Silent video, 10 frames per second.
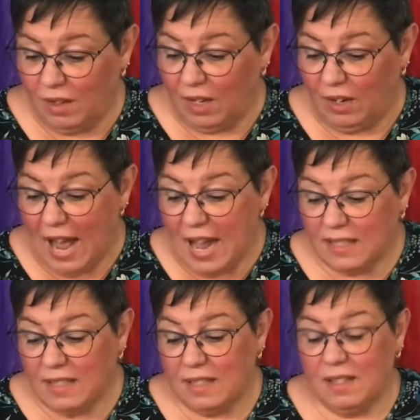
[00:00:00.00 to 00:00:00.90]
the
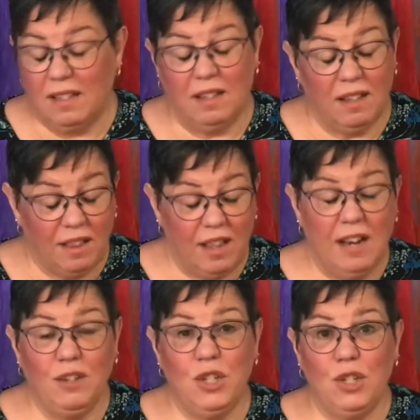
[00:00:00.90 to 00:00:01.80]
last
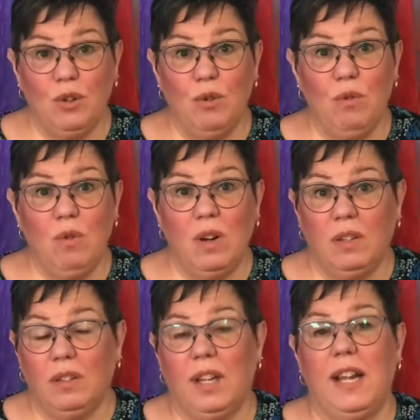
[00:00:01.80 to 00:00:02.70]
thing to do
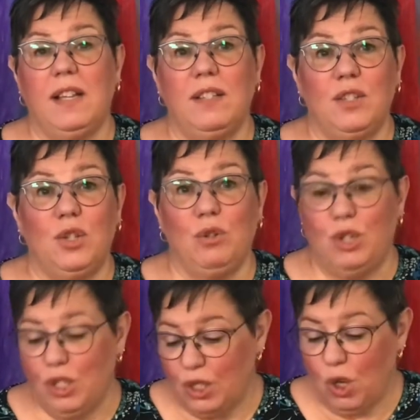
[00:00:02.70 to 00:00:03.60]
is to
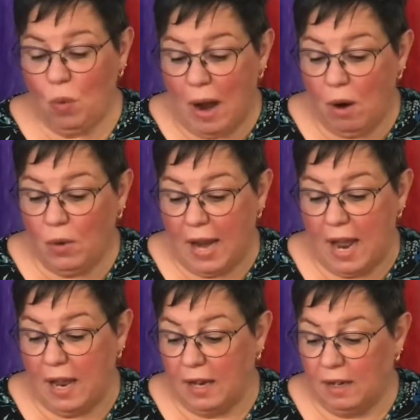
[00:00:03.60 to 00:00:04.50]
just go out
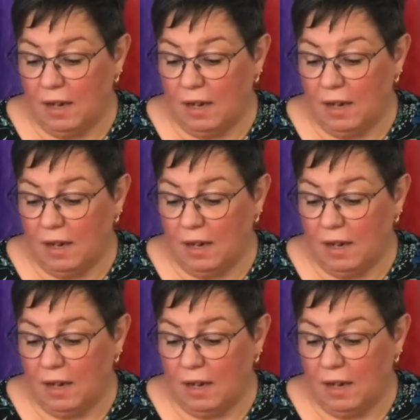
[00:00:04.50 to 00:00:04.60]
and